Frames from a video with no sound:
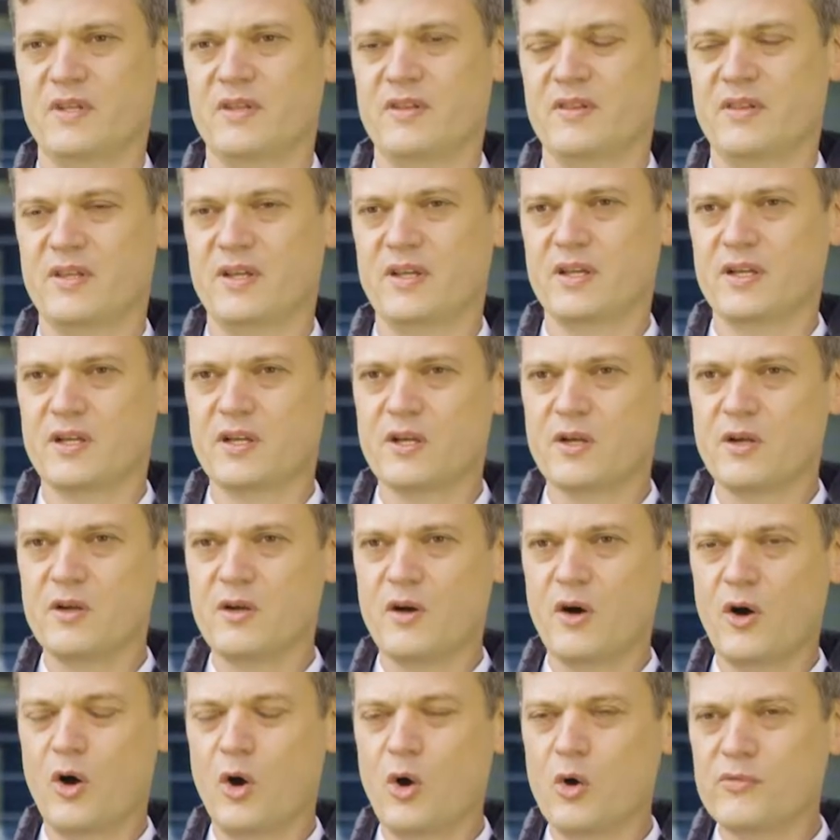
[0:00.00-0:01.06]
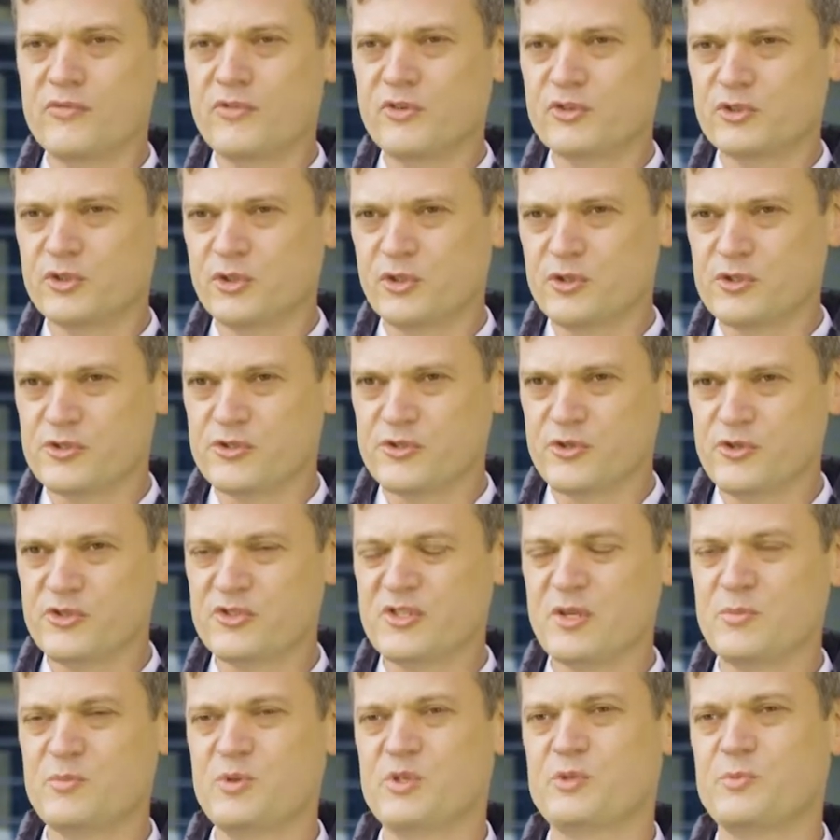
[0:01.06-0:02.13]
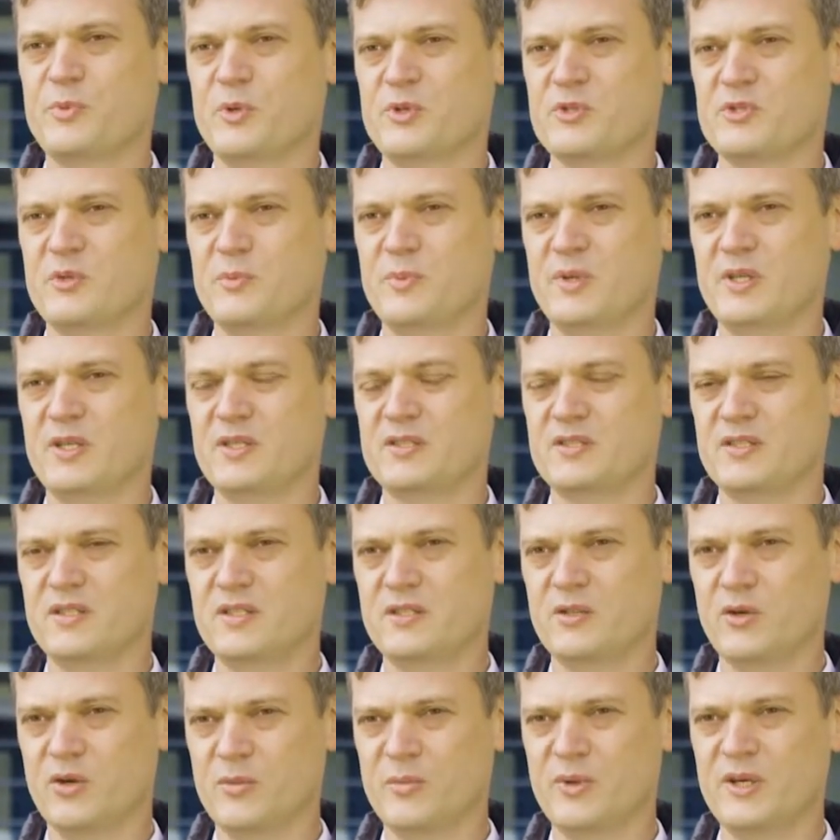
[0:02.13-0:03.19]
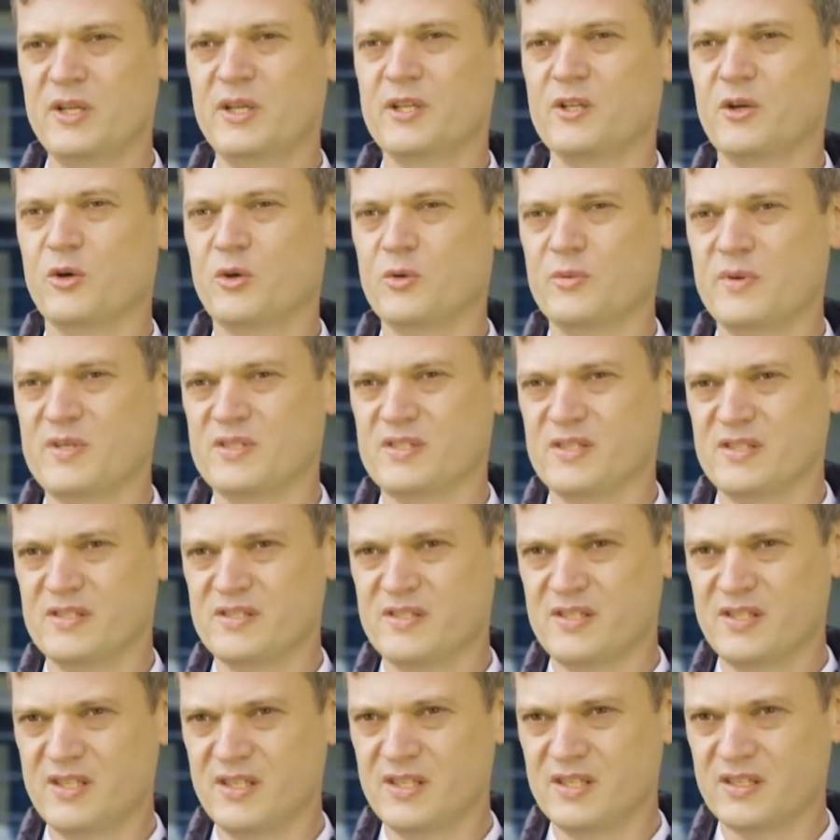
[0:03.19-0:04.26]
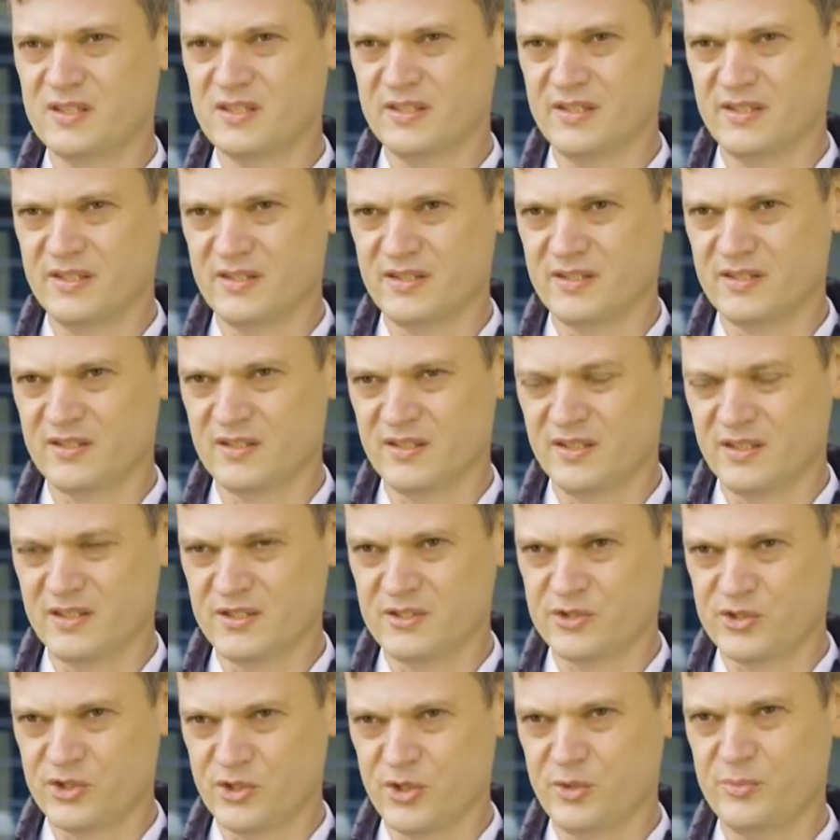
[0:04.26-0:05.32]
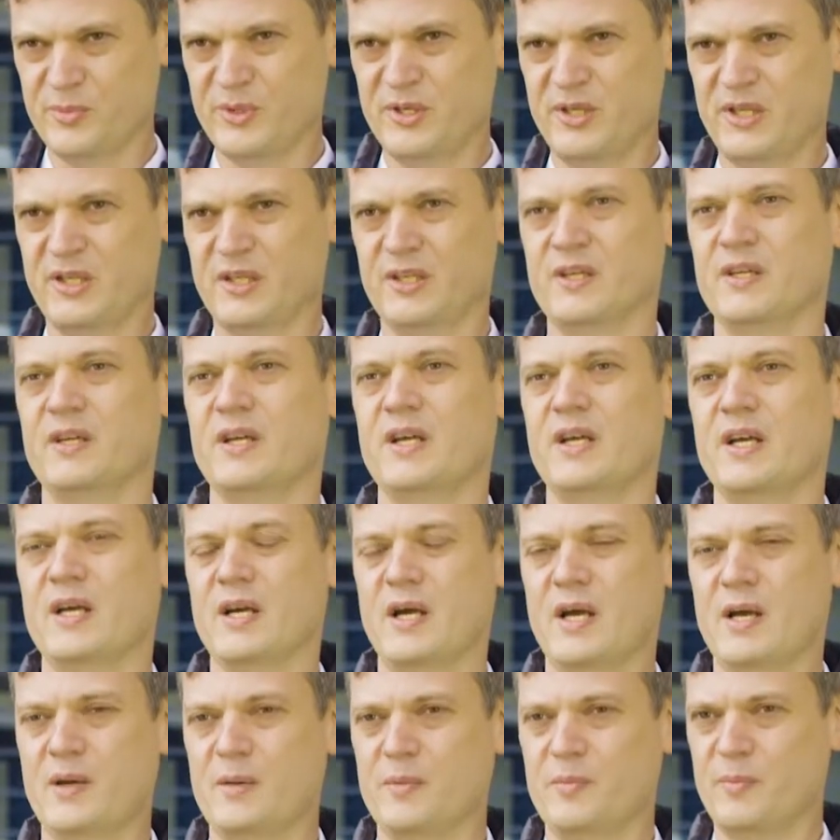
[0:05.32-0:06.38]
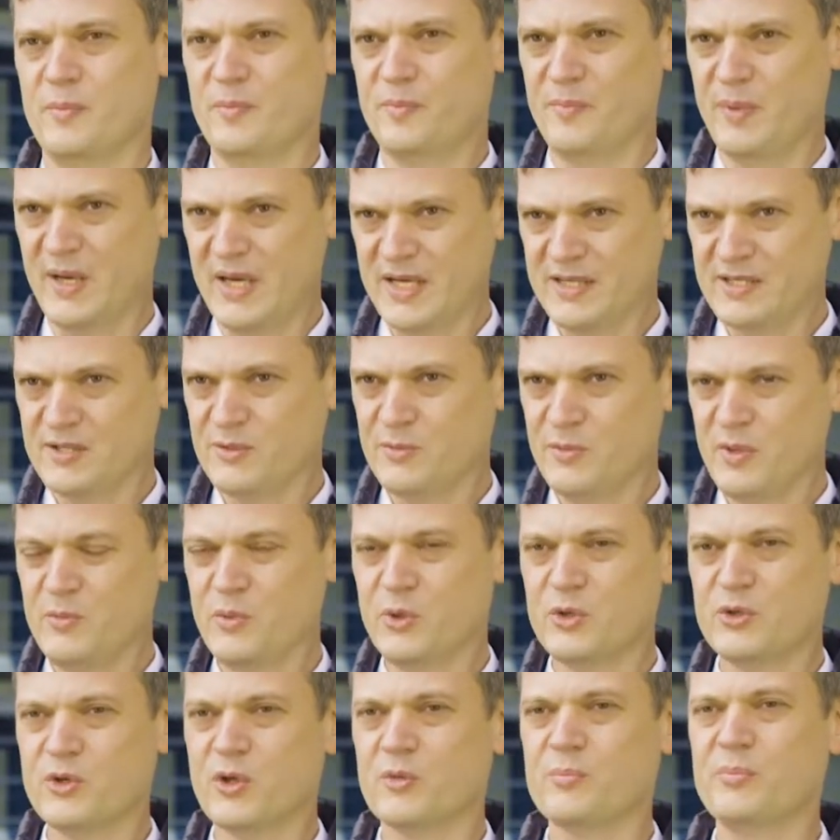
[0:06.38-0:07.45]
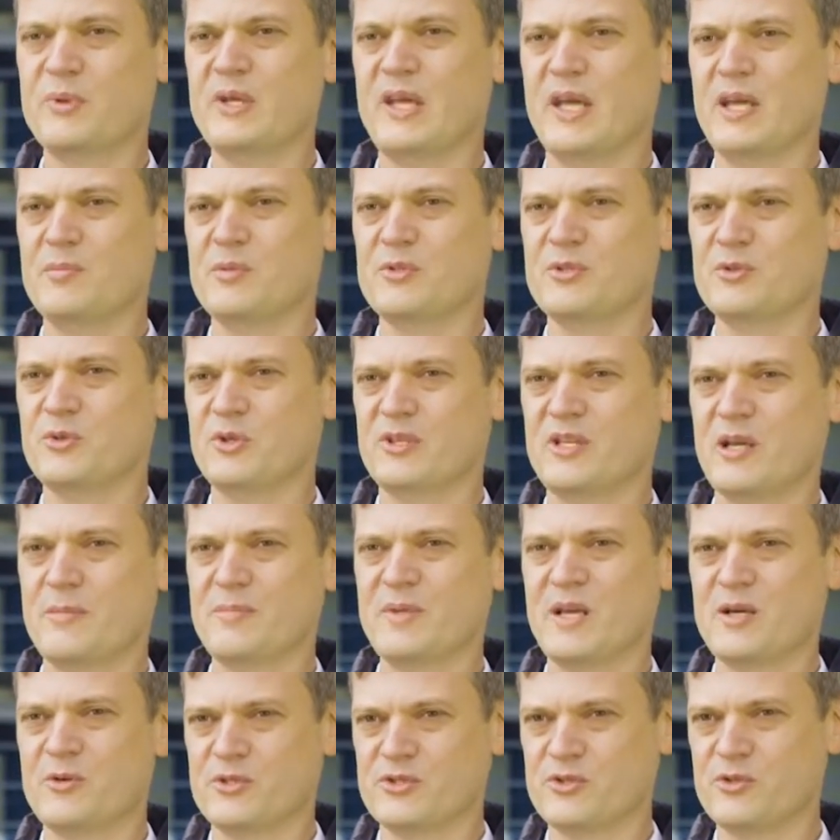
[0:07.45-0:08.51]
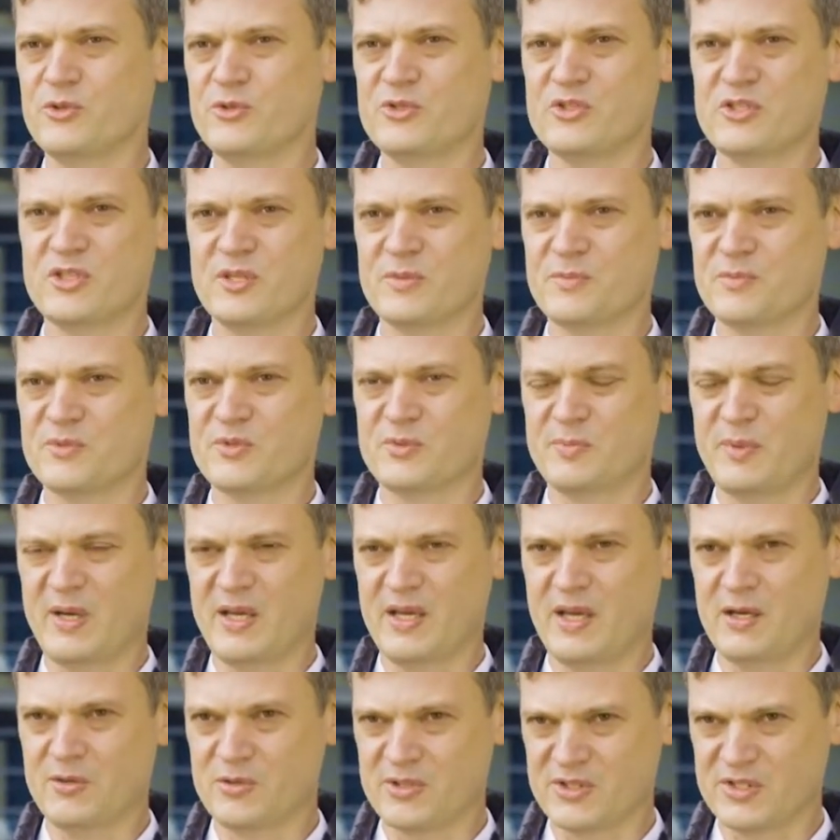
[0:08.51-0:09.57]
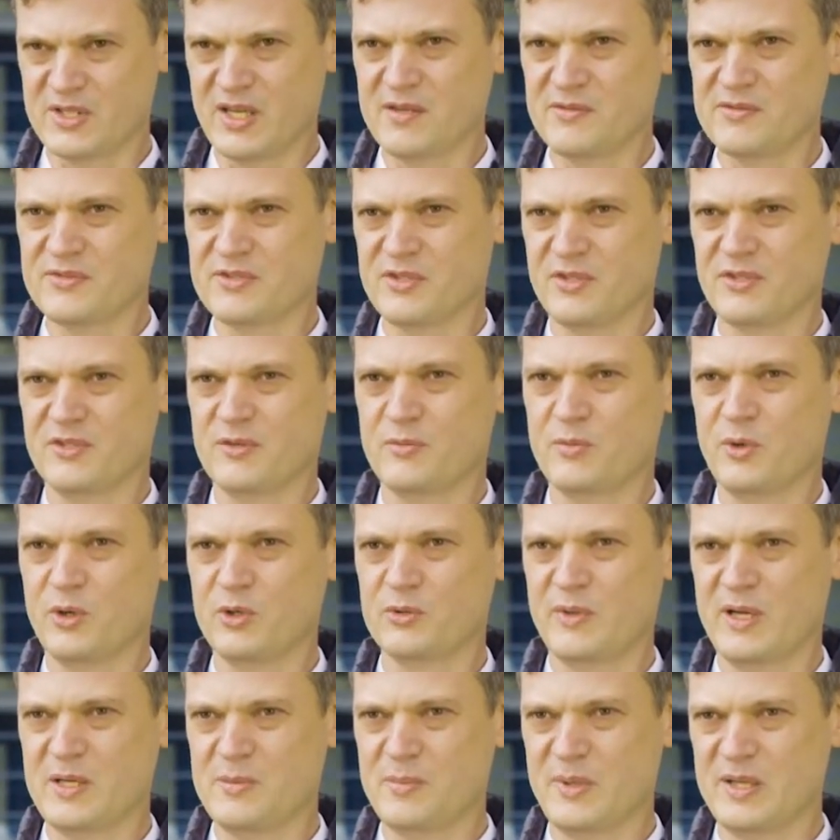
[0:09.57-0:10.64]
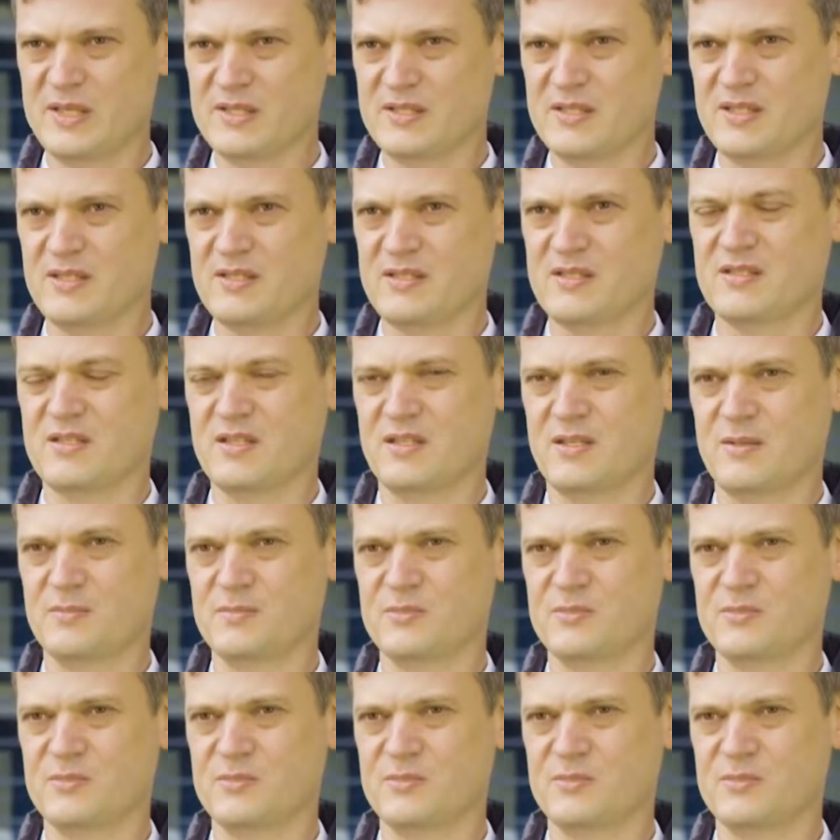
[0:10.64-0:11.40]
The overall system responsibility normally and always is here in Germany. But we would not be able to adapt our systems by ourselves on the worldwide basis.